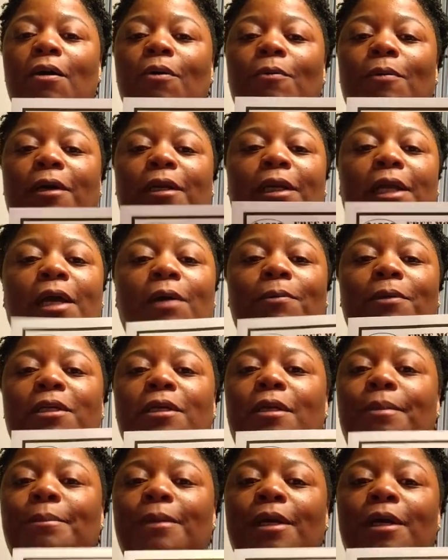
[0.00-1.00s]
One day I went to
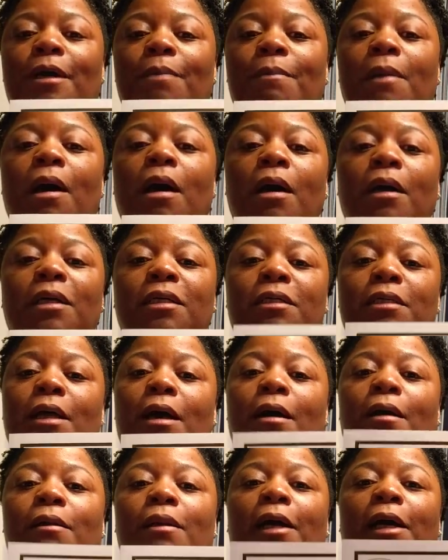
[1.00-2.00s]
the mailbox.
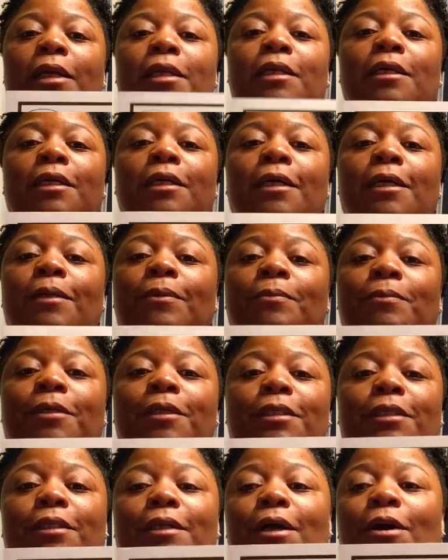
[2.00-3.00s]
All I done
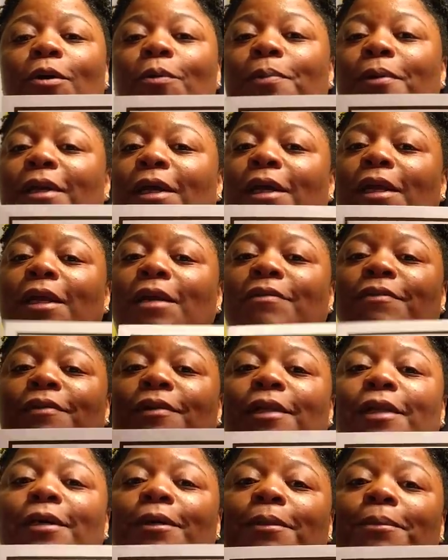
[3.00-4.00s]
was open that
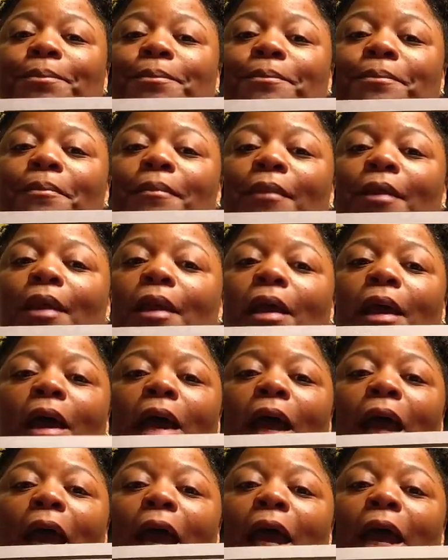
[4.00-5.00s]
envelope
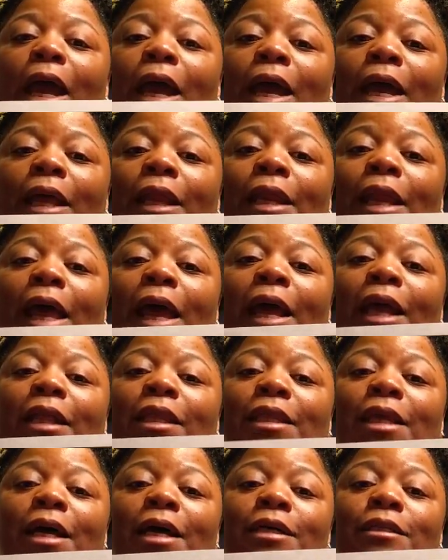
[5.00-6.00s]
and a
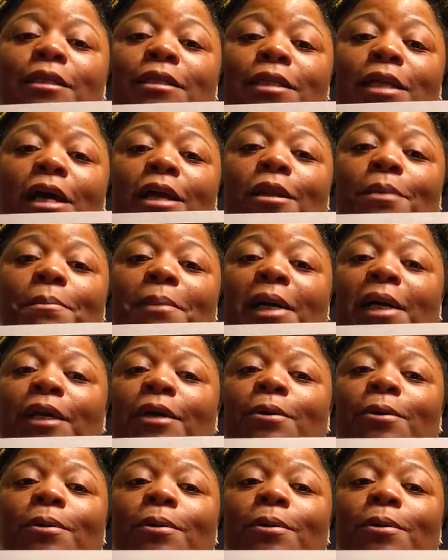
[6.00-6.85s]
thousand dollar money